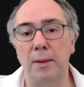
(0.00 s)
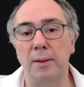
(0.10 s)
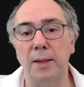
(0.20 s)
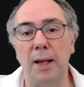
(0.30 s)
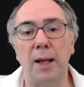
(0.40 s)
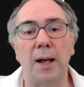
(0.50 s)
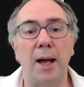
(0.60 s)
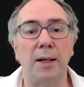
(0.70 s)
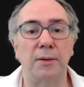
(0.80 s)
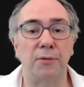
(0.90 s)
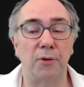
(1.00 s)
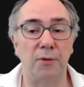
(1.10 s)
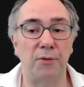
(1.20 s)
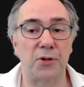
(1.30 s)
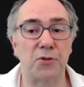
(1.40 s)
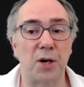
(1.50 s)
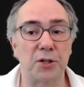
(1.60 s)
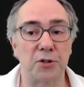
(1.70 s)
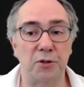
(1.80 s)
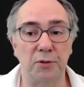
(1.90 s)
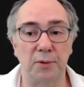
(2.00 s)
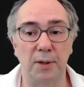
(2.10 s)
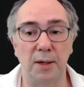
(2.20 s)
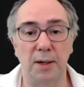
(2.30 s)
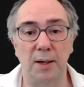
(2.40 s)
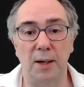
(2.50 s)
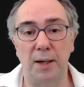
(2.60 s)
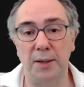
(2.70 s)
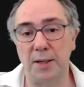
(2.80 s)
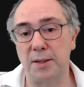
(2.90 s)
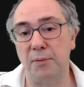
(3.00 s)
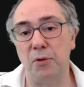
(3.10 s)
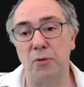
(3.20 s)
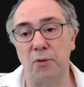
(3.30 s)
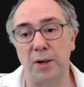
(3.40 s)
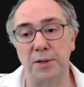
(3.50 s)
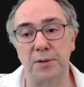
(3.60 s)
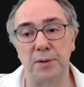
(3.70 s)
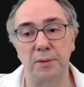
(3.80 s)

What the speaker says: take a cut for the infrastructure, and just give you the rest.